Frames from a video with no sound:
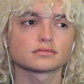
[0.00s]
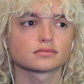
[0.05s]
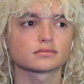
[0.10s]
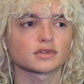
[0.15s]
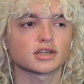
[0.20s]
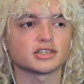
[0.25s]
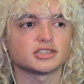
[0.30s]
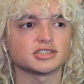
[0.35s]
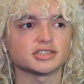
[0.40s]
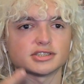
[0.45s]

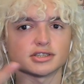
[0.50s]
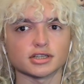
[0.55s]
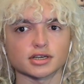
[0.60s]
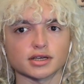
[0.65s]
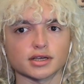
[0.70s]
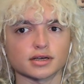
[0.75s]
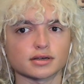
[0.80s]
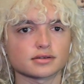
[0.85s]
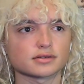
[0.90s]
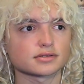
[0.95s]
Because she's
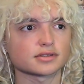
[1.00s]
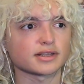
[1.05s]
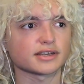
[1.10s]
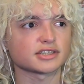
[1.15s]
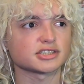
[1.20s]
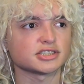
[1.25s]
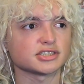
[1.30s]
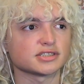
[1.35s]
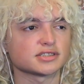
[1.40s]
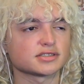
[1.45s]
looking. Like,
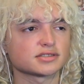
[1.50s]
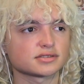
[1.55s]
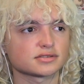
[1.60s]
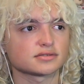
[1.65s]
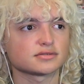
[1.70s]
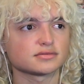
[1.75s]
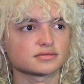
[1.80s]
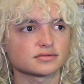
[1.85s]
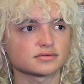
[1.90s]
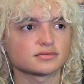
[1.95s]
she's...
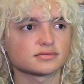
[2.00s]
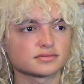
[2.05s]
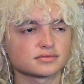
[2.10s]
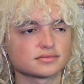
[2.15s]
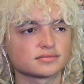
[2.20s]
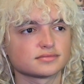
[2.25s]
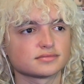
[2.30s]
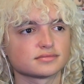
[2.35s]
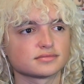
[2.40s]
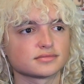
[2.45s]

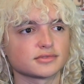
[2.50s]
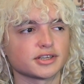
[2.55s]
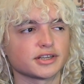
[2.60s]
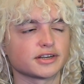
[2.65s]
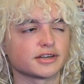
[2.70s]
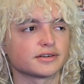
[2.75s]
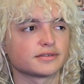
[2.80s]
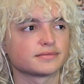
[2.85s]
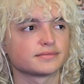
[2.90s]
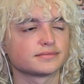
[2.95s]
You
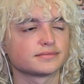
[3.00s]
know.